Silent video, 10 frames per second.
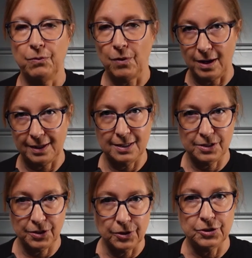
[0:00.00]
can walk
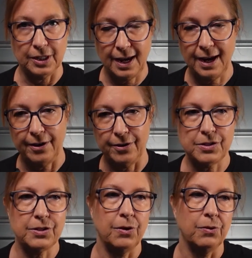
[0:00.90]
into urgent
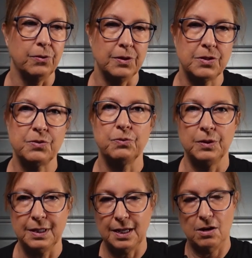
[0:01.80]
care, so it's
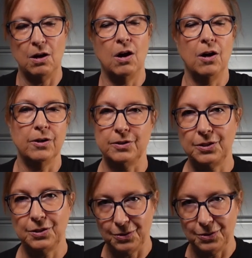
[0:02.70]
really hard